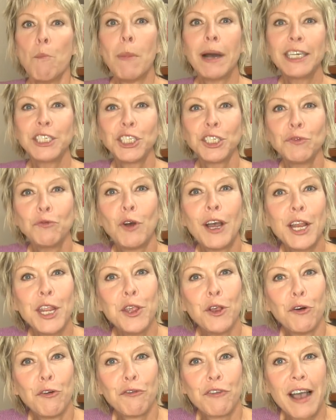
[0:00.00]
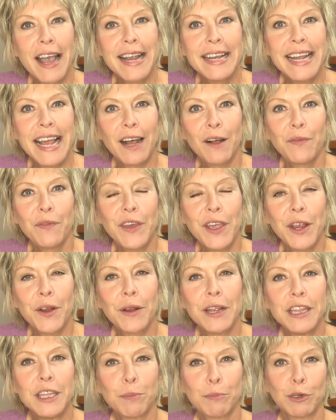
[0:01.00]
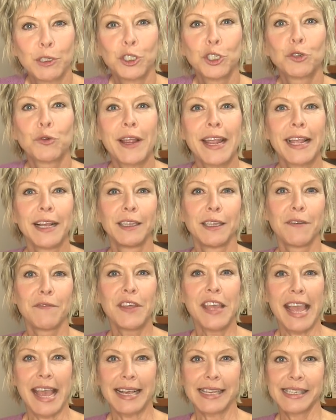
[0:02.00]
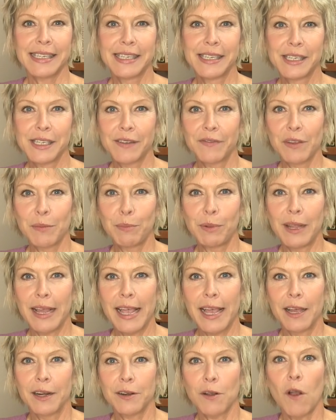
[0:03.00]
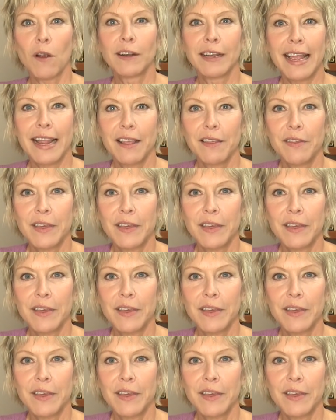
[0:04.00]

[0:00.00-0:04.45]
Much of what you'll find out there in the portrayal of the essence of the plant are like